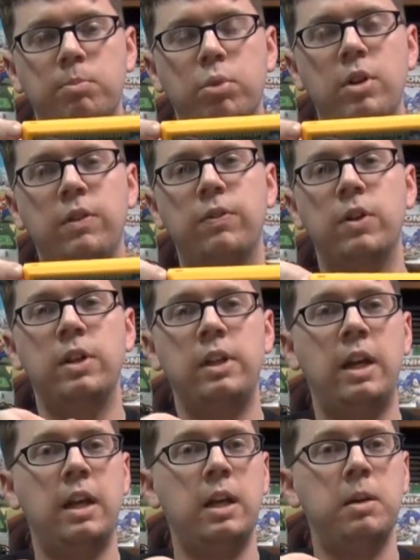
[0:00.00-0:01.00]
Pretty fun
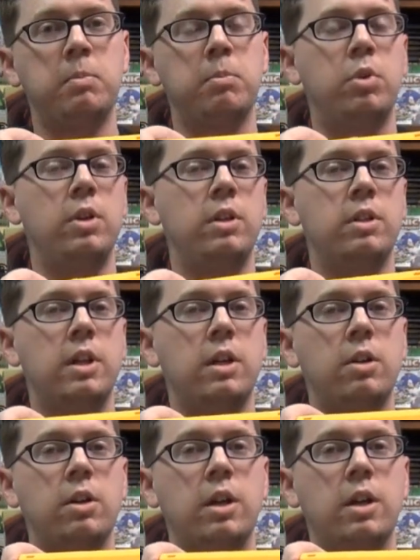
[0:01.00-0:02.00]
game, pretty
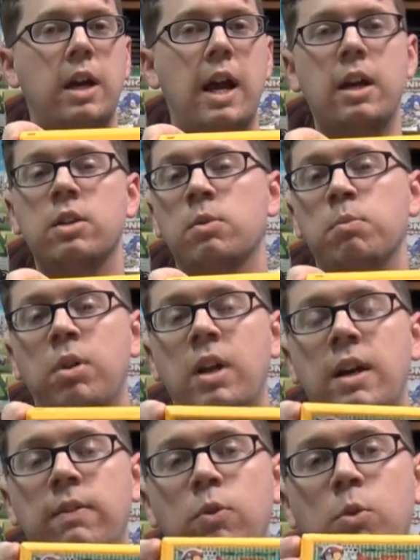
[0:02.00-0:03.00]
standard action
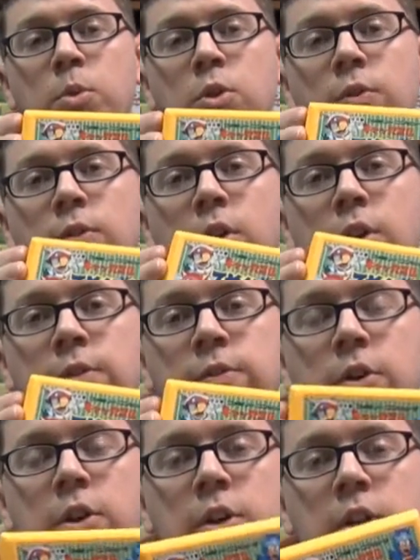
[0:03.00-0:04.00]
platformer, very
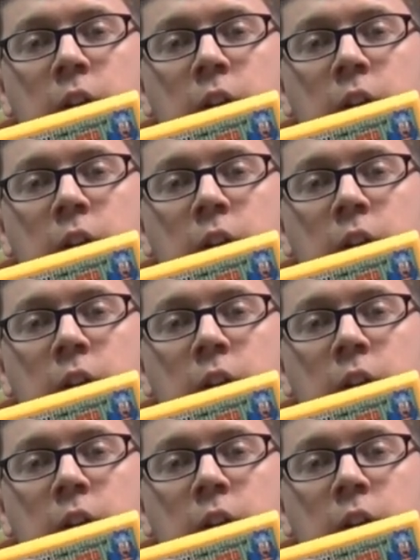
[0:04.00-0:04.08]
fun.